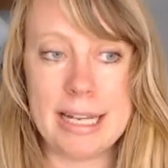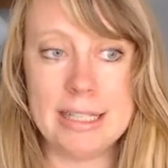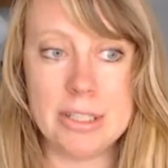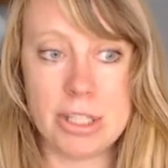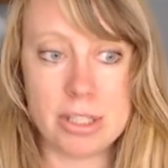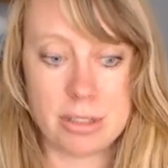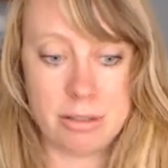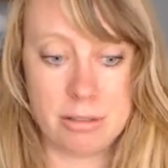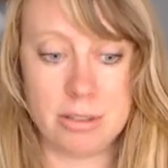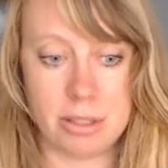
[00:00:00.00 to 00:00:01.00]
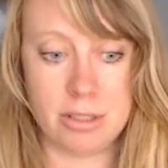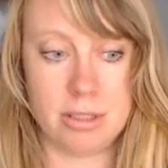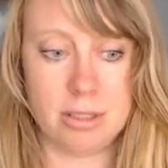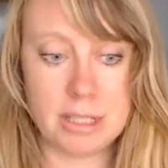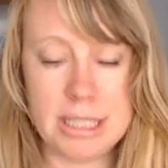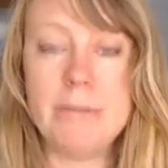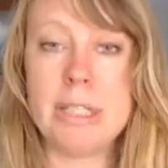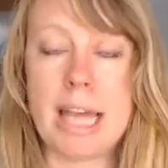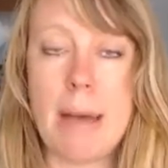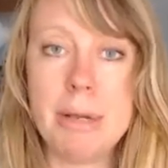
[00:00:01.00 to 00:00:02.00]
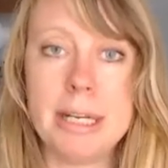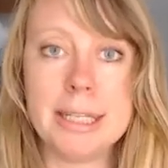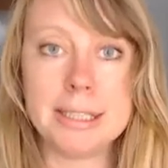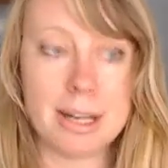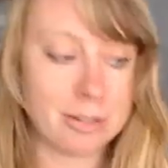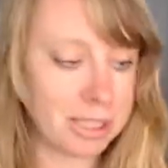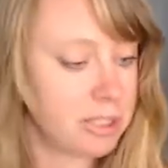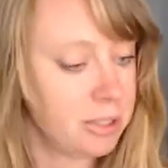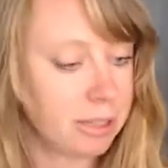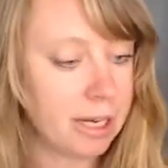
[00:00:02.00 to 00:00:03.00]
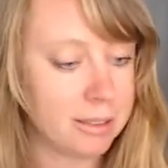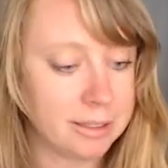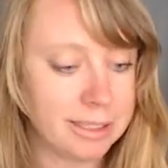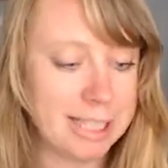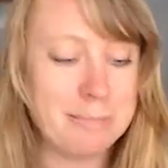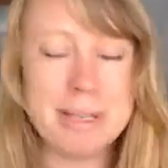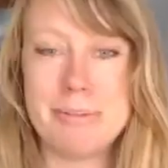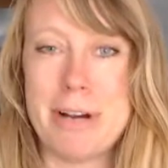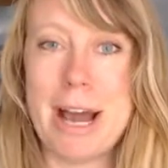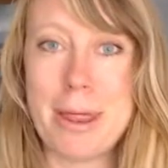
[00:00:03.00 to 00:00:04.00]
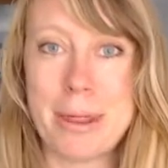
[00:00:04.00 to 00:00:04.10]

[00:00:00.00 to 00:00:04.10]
just see what's happening. So let's do it. Take a big breath.